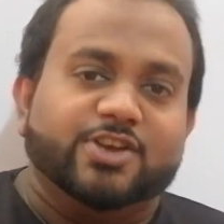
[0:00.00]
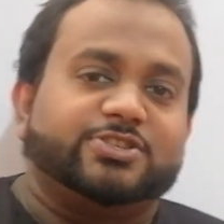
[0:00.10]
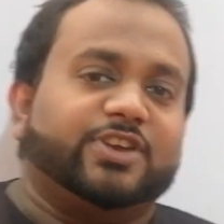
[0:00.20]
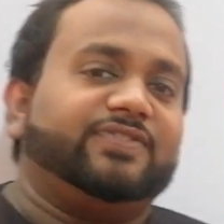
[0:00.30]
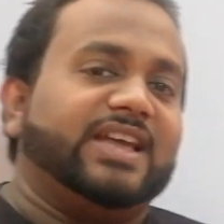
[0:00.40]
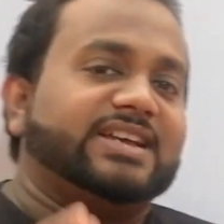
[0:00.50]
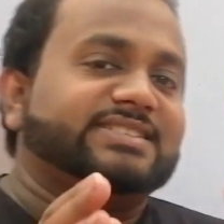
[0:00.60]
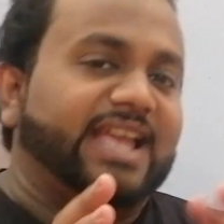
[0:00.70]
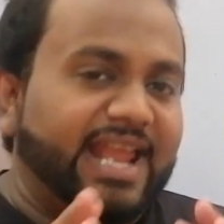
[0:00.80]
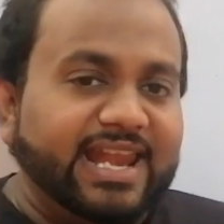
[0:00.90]
So if
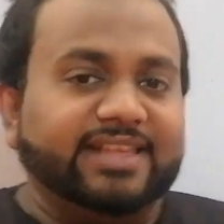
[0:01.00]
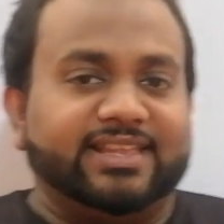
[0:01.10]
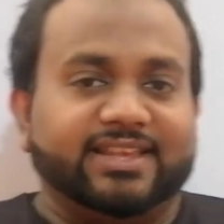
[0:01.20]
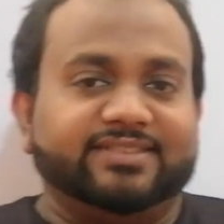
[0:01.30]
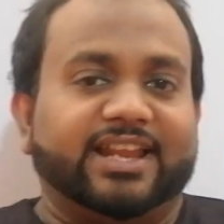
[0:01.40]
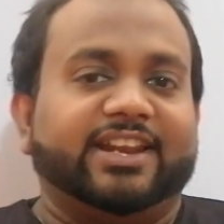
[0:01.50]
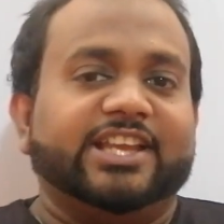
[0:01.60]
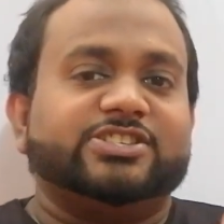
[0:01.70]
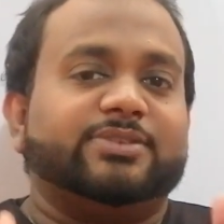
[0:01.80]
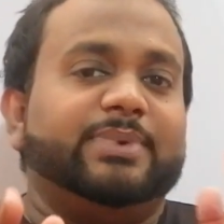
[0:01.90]
there's anything that
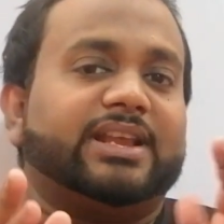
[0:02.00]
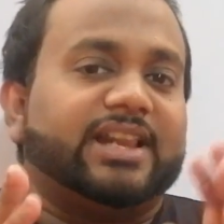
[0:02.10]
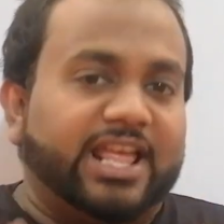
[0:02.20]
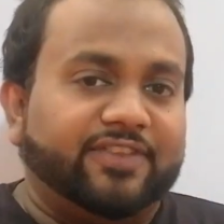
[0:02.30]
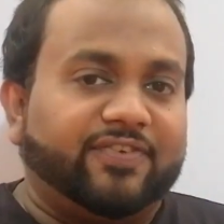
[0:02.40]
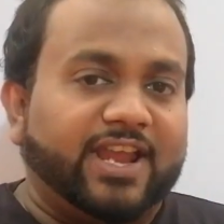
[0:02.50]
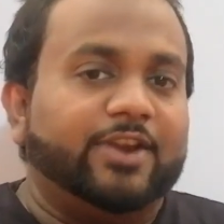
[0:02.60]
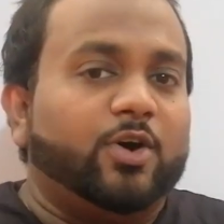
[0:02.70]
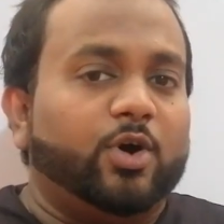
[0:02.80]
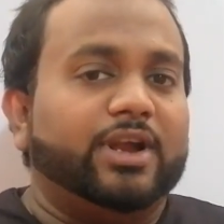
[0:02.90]
needs to be
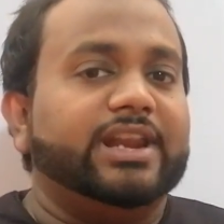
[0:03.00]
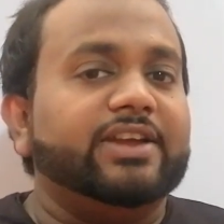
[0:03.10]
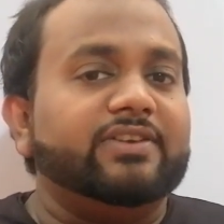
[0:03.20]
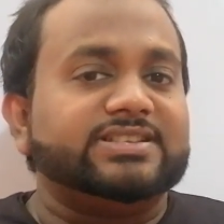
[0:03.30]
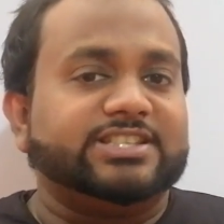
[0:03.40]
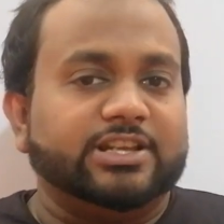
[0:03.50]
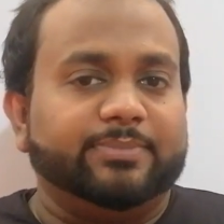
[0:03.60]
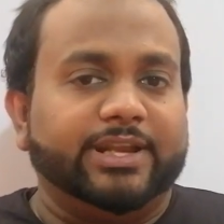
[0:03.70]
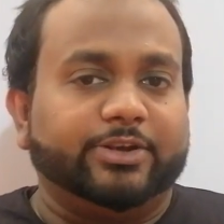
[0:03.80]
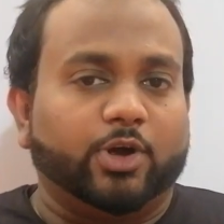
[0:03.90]
clarified or a new lesson to
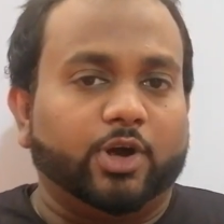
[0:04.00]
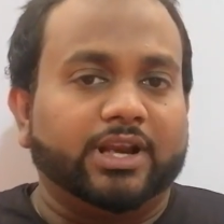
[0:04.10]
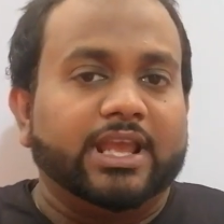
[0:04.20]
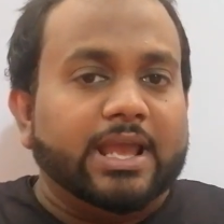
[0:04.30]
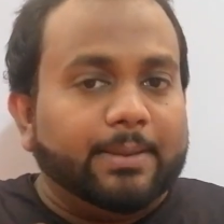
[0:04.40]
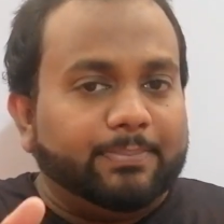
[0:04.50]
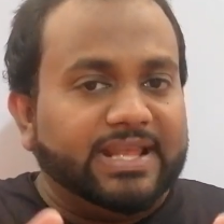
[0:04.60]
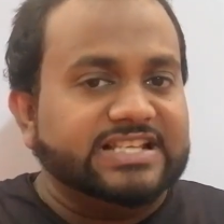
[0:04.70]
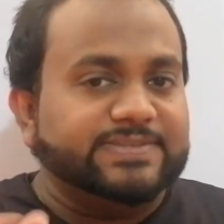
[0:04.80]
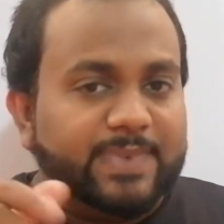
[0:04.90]
be taught,
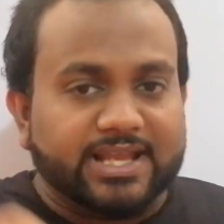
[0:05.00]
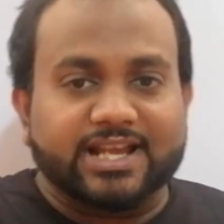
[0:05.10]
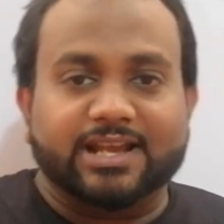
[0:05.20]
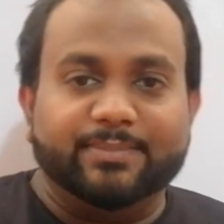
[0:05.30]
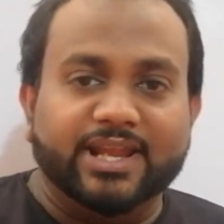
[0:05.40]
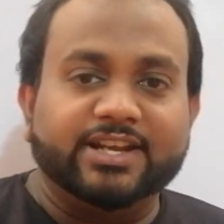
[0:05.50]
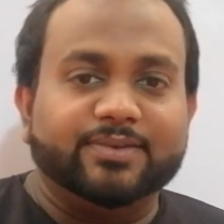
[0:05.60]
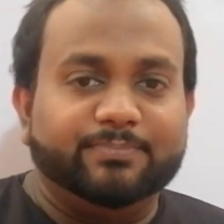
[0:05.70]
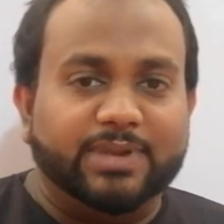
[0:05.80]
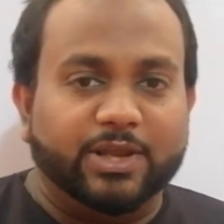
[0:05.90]
please make a
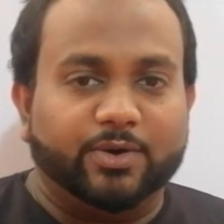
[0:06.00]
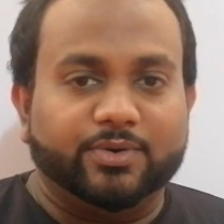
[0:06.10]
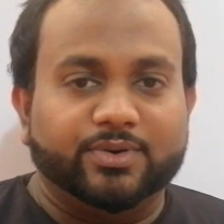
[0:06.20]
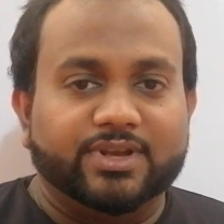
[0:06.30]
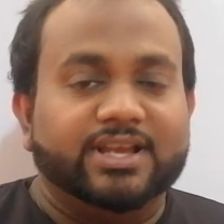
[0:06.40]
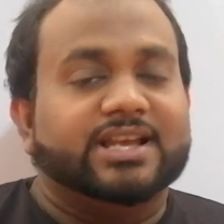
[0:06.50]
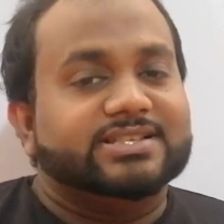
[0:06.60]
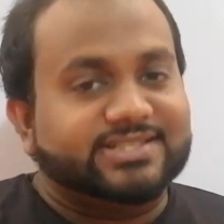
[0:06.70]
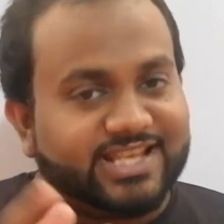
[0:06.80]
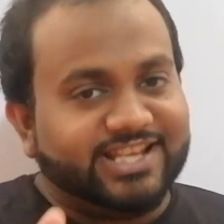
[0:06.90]
comment below.
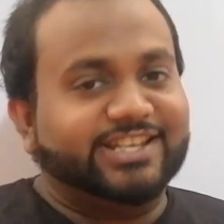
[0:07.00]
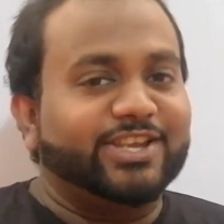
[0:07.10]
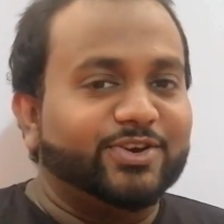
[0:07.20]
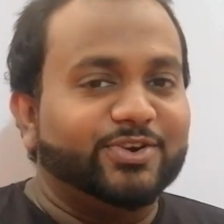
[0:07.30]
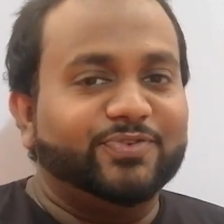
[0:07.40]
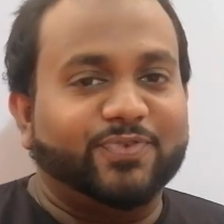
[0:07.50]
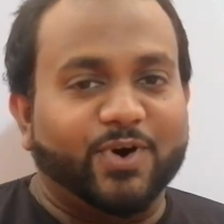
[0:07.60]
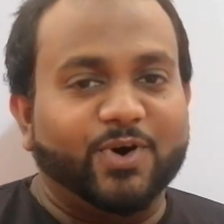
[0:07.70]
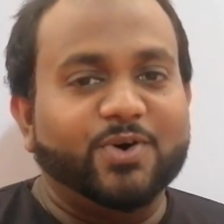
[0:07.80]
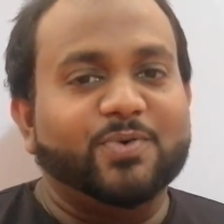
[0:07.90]
Stay tuned
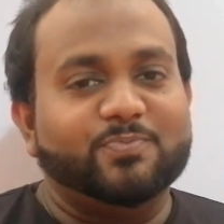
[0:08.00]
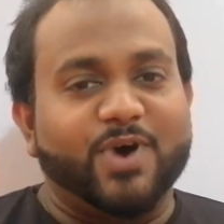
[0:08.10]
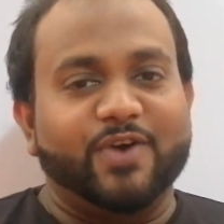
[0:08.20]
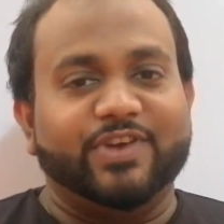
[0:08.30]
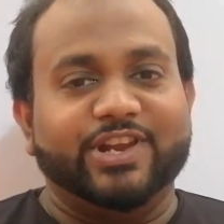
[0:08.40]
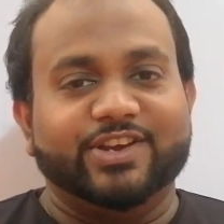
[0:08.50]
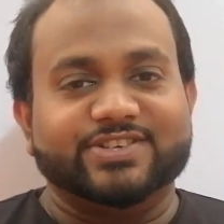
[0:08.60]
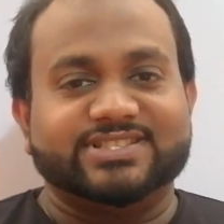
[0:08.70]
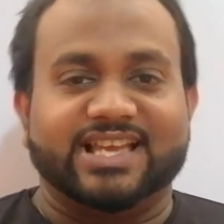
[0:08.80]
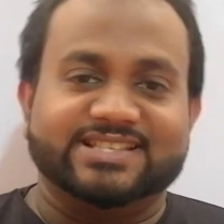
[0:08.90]
for more
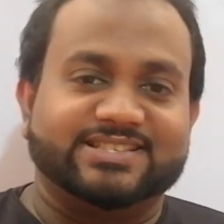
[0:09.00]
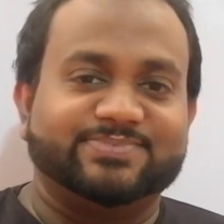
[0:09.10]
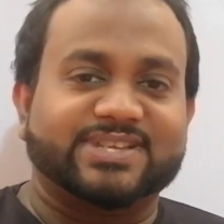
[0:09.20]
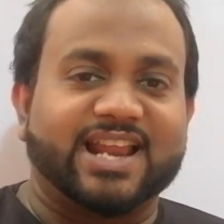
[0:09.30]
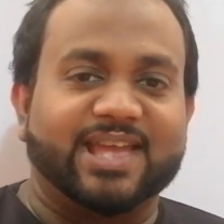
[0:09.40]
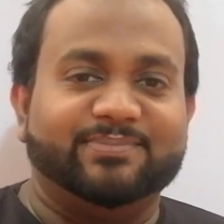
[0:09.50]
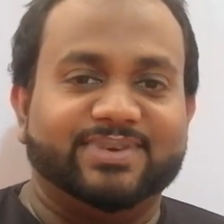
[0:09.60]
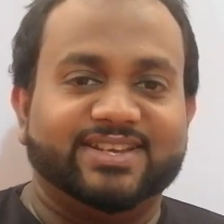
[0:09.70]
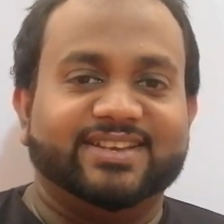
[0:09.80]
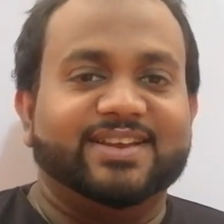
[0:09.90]
videos and
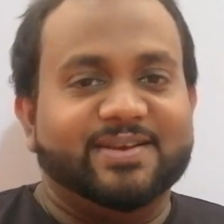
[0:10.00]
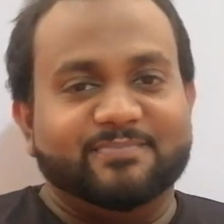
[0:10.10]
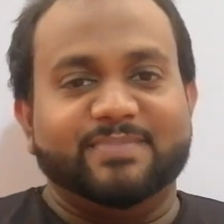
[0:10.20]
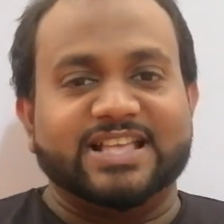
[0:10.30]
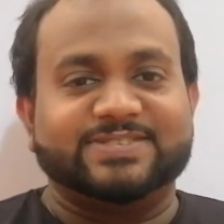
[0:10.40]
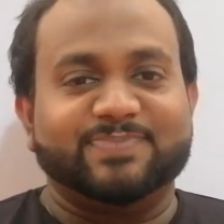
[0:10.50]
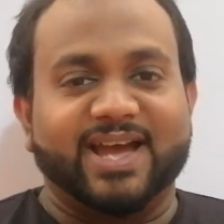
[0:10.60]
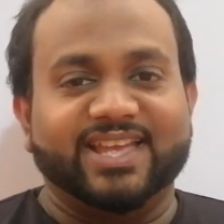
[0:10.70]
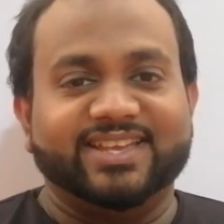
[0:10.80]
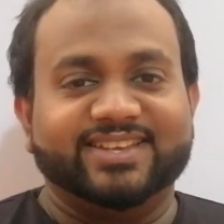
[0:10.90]
subscribe. Maths
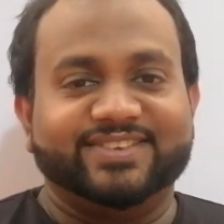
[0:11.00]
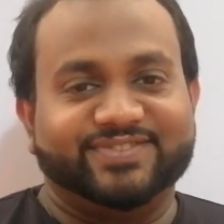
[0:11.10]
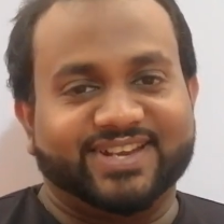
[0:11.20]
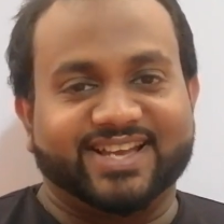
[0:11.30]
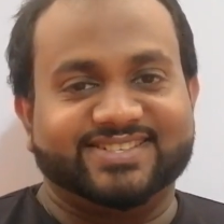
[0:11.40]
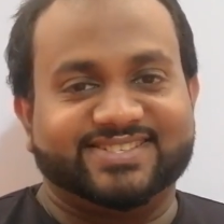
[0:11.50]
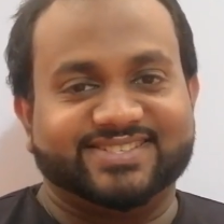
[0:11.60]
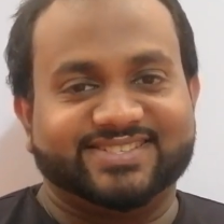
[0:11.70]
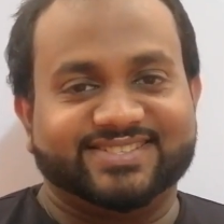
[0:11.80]
by Viraj.